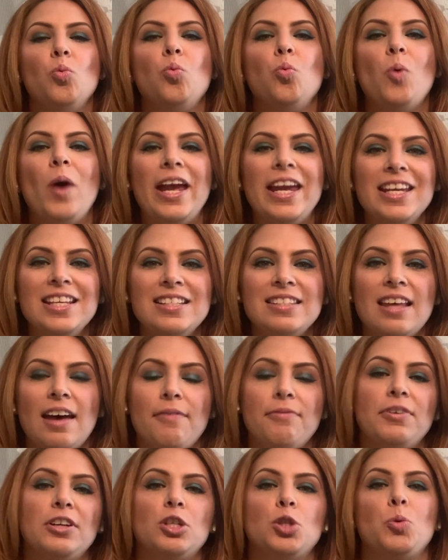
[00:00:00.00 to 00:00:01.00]
ways
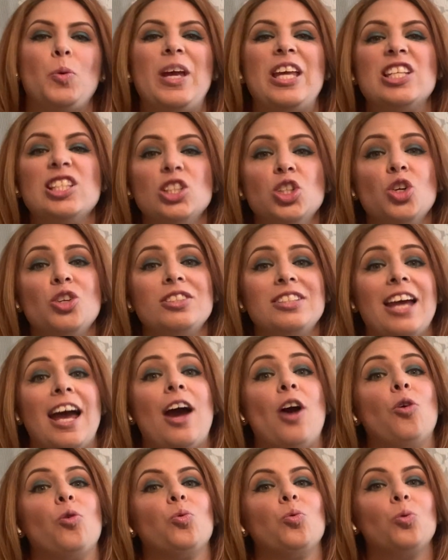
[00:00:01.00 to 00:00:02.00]
that Feng Shui is looked
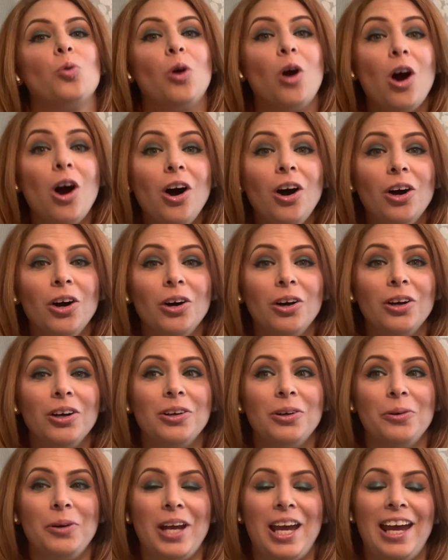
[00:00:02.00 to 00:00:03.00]
at wrong,
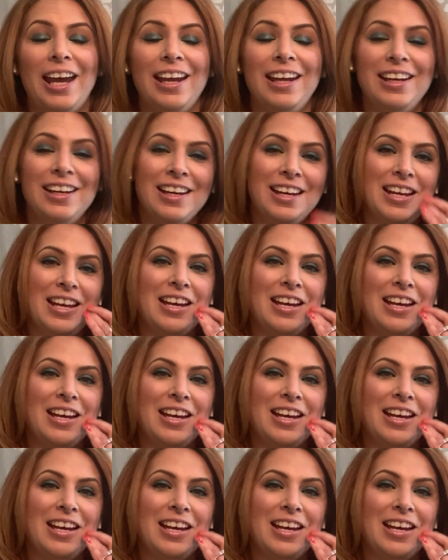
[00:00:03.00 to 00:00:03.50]
okay?